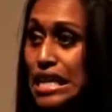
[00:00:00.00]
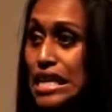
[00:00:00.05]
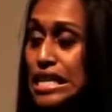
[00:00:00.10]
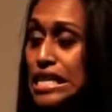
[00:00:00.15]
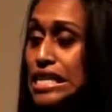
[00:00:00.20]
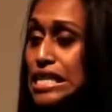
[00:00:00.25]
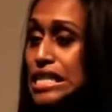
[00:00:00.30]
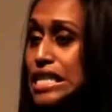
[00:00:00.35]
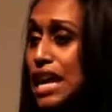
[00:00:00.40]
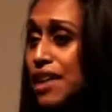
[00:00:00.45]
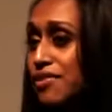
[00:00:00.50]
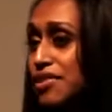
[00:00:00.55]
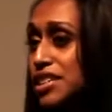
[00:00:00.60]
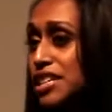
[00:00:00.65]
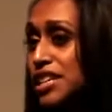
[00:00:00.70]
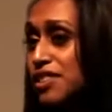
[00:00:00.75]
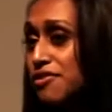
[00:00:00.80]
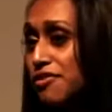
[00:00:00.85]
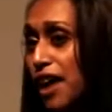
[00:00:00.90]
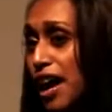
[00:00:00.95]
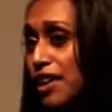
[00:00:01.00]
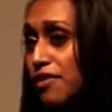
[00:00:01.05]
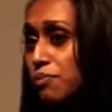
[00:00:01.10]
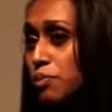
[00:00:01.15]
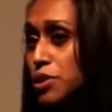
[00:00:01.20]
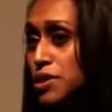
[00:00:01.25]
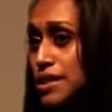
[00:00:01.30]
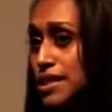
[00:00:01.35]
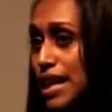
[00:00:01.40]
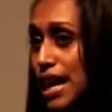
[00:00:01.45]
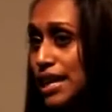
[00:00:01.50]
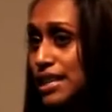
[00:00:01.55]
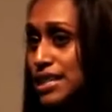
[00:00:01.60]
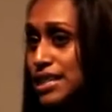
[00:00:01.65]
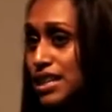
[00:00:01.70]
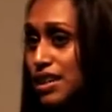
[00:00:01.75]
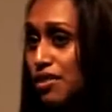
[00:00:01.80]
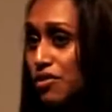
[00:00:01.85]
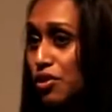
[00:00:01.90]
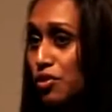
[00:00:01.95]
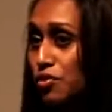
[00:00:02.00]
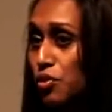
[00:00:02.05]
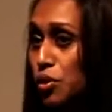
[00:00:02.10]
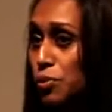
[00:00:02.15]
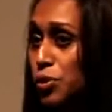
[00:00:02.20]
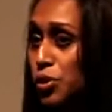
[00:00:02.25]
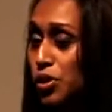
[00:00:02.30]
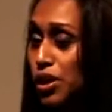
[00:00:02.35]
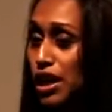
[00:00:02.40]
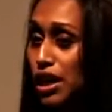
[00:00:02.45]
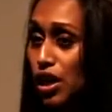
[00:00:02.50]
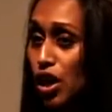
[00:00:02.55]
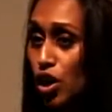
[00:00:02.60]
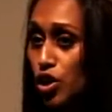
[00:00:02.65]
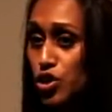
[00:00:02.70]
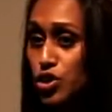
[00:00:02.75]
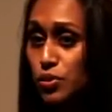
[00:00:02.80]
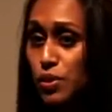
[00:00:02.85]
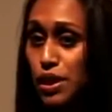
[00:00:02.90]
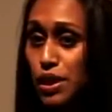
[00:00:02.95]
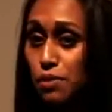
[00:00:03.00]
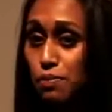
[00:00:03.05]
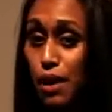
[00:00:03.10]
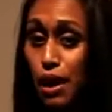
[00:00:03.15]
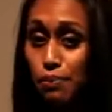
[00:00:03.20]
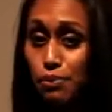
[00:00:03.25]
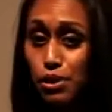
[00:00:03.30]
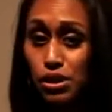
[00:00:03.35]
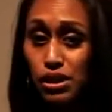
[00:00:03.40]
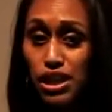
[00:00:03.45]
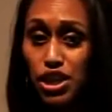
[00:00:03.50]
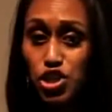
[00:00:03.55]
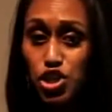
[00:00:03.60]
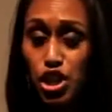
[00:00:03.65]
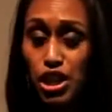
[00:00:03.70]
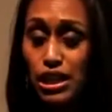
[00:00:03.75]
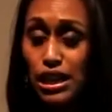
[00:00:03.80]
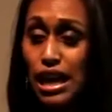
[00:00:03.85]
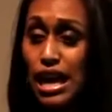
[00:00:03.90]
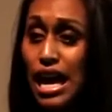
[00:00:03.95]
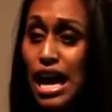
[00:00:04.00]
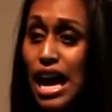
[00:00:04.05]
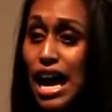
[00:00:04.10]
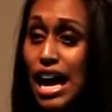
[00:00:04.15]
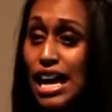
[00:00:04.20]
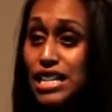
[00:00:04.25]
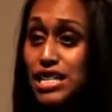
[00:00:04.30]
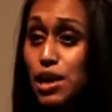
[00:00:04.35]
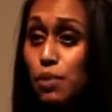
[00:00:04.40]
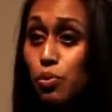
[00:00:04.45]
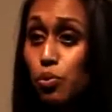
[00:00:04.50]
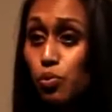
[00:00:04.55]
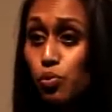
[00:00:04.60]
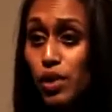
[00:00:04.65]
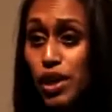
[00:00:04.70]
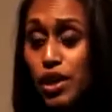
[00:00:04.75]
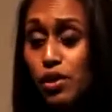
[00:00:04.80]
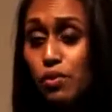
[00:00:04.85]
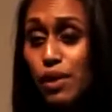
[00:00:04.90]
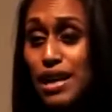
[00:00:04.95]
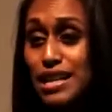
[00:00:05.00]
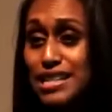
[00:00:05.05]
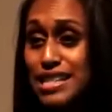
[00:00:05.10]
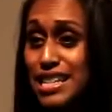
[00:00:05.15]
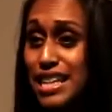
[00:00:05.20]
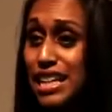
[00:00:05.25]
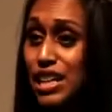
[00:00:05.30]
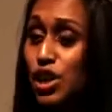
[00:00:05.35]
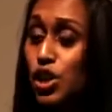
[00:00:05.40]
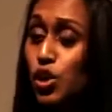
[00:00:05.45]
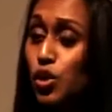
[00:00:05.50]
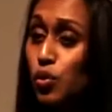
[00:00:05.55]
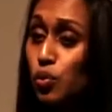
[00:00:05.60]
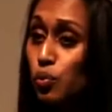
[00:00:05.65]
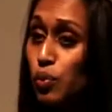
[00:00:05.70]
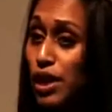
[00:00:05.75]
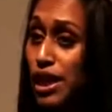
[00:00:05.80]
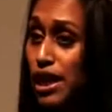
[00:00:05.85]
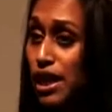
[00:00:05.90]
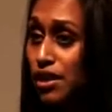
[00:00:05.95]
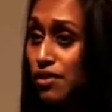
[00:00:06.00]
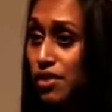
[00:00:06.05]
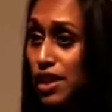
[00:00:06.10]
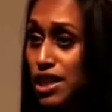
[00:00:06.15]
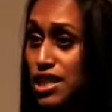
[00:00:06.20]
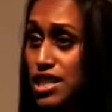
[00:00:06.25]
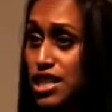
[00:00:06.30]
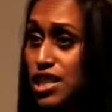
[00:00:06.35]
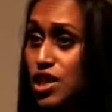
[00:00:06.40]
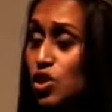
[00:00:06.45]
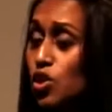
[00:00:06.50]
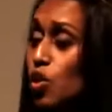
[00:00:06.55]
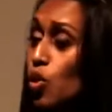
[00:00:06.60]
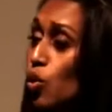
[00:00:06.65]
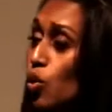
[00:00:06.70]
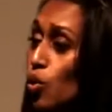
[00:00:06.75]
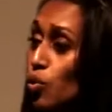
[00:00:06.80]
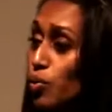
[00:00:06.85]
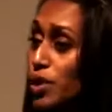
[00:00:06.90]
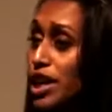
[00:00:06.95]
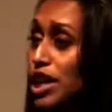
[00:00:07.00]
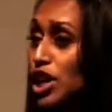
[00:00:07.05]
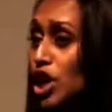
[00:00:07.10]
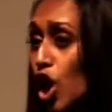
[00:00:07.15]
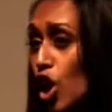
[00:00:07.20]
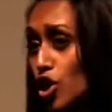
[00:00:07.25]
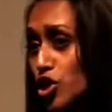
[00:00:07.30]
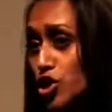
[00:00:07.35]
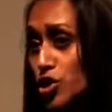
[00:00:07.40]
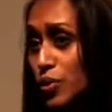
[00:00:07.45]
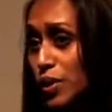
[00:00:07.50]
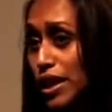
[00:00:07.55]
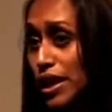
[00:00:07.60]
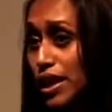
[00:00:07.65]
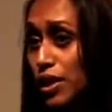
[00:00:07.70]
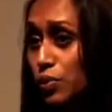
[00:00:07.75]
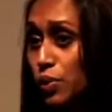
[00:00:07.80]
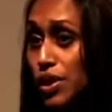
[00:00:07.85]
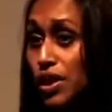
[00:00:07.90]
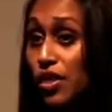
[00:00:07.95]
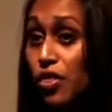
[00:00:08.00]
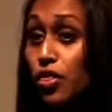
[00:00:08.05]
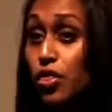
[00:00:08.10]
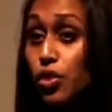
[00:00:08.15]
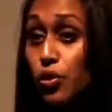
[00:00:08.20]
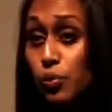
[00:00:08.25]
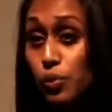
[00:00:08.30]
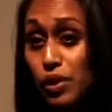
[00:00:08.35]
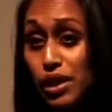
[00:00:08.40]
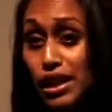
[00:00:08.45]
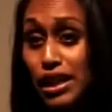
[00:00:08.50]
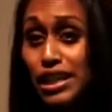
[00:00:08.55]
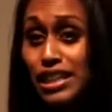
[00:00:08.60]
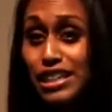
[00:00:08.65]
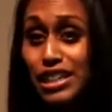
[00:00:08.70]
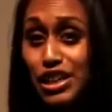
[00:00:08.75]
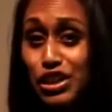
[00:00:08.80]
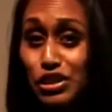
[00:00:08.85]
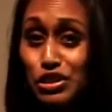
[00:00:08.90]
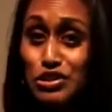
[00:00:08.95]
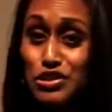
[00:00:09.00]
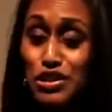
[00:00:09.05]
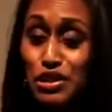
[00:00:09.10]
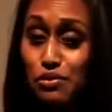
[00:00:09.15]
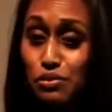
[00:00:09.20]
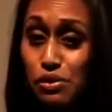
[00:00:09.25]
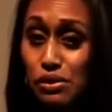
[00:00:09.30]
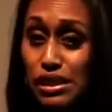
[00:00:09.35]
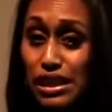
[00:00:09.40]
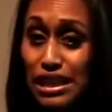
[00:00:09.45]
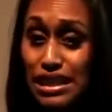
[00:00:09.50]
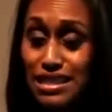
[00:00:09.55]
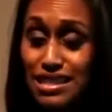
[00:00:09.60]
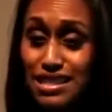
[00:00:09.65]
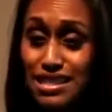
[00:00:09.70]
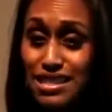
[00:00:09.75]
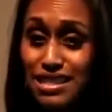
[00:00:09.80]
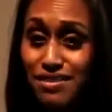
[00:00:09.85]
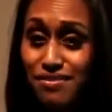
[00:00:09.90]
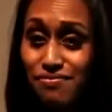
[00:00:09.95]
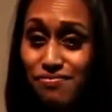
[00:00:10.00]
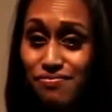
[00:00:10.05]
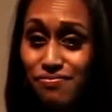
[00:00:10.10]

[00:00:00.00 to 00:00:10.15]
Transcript: 75% of the formerly incarcerated population end up rearrested, reconvicted, or reincarcerated within 3 years of release.